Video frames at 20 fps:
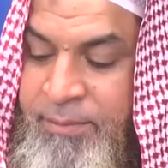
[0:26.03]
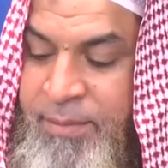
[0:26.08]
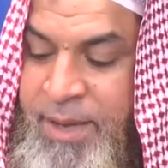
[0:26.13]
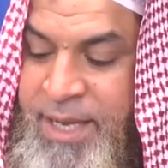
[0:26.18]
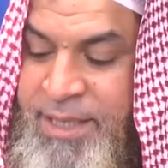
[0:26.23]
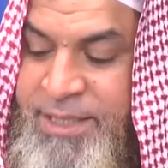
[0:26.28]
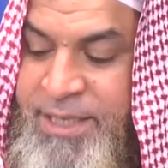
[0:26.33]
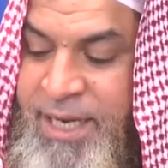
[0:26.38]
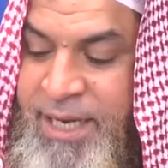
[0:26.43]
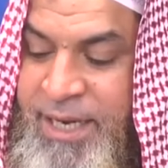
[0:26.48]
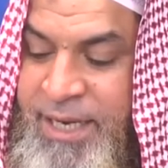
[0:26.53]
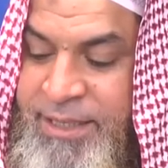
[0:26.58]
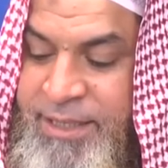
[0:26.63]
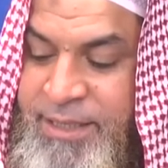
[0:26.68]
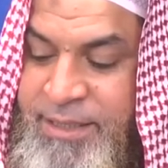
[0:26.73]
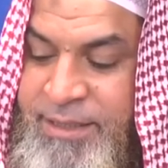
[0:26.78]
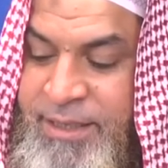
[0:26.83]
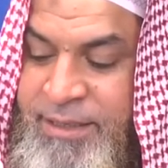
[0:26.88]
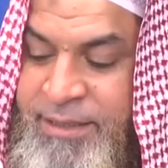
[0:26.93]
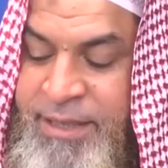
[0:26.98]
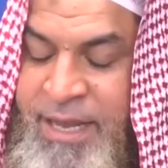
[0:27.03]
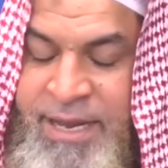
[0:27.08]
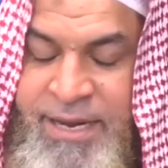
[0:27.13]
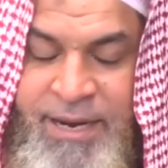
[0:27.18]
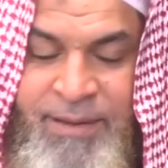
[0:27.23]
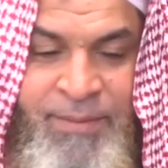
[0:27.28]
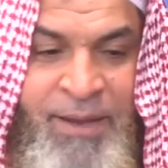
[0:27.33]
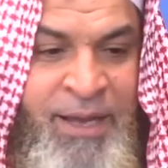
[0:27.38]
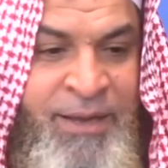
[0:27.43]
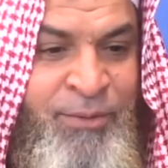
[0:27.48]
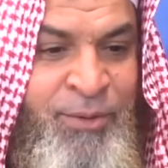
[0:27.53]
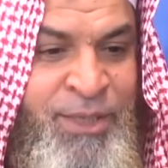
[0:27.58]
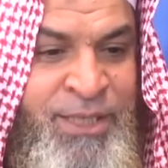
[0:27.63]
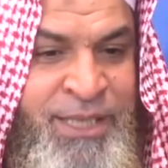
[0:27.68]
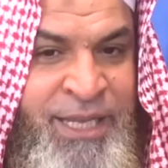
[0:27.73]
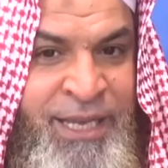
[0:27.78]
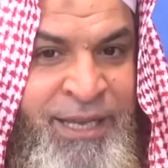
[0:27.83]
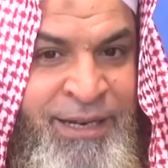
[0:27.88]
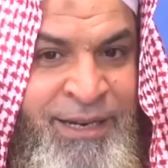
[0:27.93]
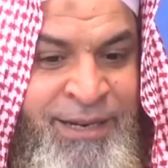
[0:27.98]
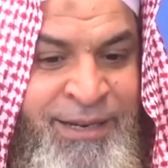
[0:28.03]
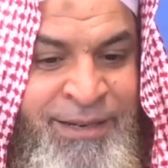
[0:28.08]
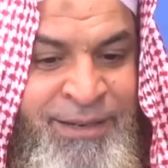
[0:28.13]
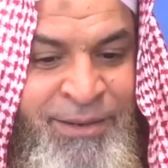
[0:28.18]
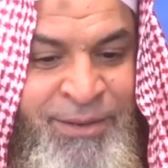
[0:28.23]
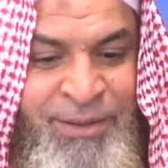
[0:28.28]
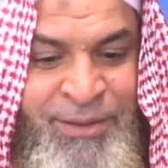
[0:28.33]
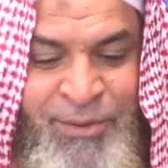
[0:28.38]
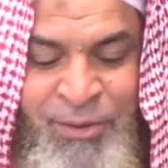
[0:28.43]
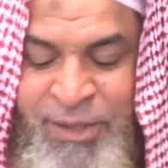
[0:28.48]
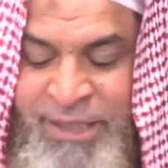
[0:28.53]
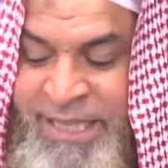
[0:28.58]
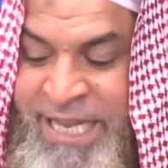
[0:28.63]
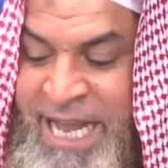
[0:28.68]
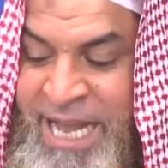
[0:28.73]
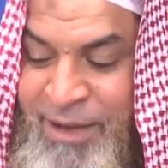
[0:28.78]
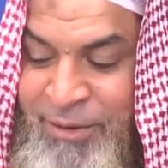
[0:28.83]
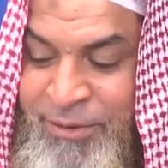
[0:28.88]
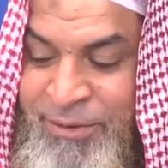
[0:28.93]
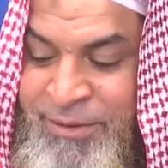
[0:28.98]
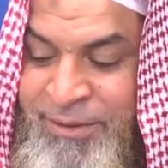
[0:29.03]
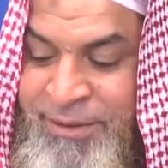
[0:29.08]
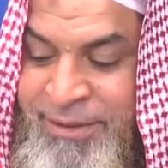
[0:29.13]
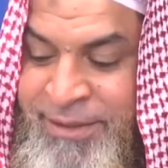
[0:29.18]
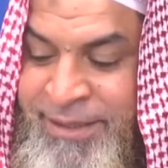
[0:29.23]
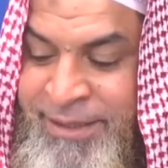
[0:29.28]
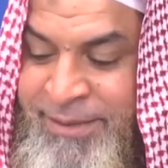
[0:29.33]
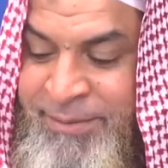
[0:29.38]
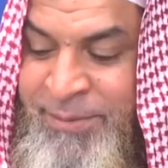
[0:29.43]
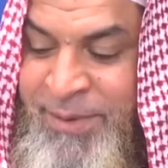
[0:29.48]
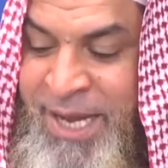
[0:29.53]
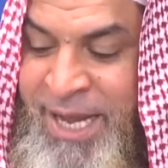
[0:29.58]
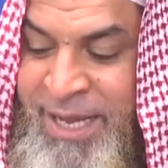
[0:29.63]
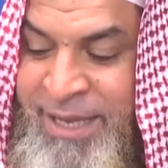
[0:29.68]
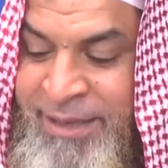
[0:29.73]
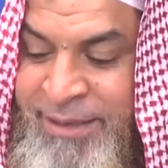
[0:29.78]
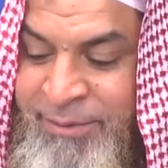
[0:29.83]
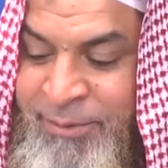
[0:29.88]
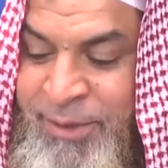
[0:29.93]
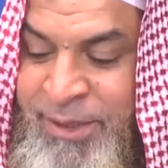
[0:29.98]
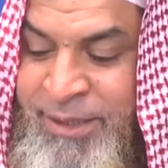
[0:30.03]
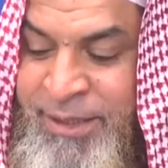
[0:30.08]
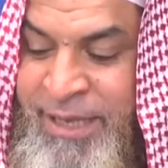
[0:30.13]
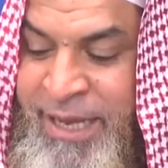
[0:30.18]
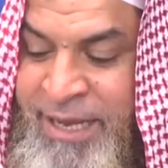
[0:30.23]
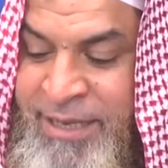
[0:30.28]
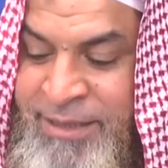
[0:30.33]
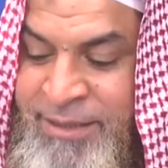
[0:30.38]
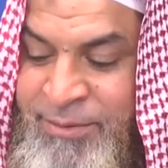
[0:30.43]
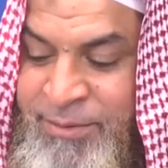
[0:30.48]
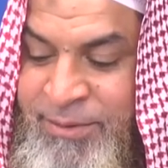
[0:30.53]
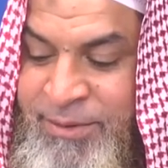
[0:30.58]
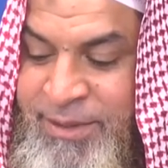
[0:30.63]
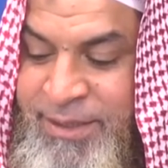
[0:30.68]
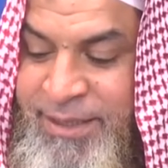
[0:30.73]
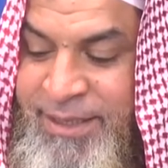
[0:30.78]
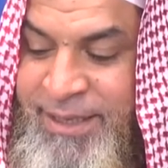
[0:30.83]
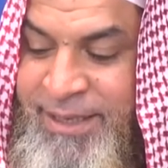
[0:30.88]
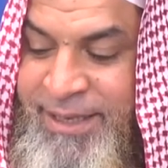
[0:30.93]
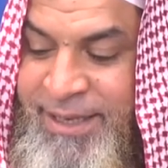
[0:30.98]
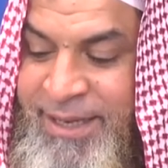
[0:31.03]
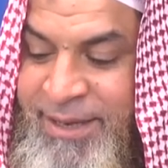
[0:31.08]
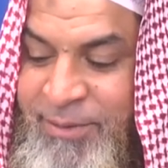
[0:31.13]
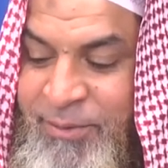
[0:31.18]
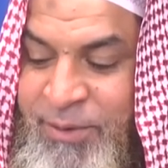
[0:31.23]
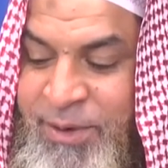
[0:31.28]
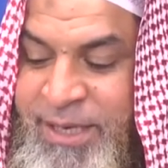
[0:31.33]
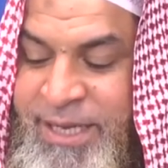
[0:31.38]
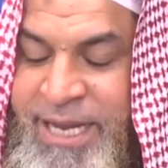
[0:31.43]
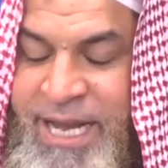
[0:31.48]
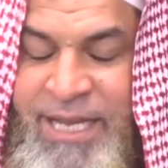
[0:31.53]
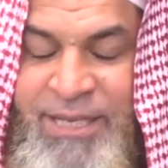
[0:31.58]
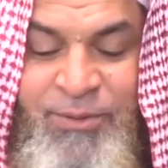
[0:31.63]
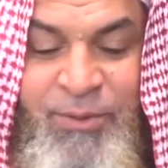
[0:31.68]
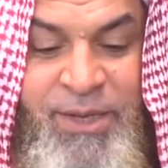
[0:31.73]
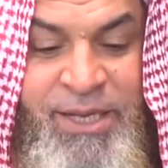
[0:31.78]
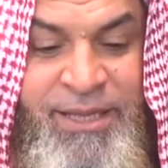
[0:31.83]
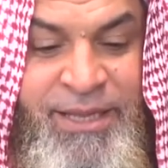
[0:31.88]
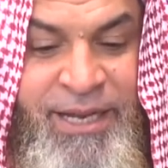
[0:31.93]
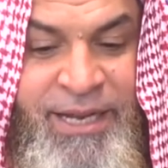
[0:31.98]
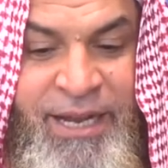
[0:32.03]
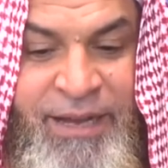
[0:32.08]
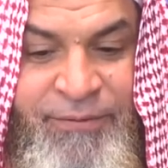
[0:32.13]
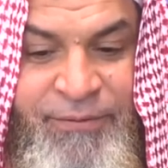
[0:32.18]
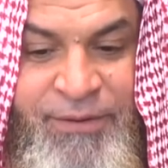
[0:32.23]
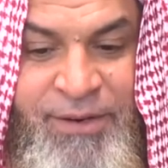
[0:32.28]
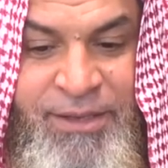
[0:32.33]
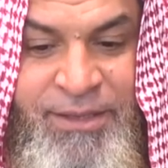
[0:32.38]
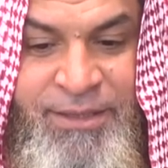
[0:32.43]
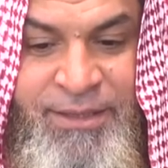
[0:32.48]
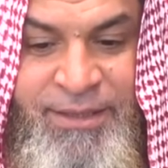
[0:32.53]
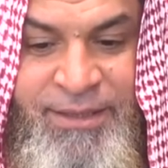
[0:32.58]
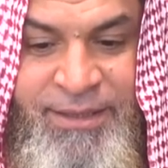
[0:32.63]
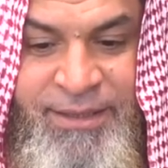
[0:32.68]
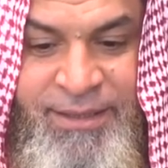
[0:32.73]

MashaAllah, Sister Zainab, I was there in, in your town nearby. Were you guys? Yeah, Were yeah. you guys were in the I conference?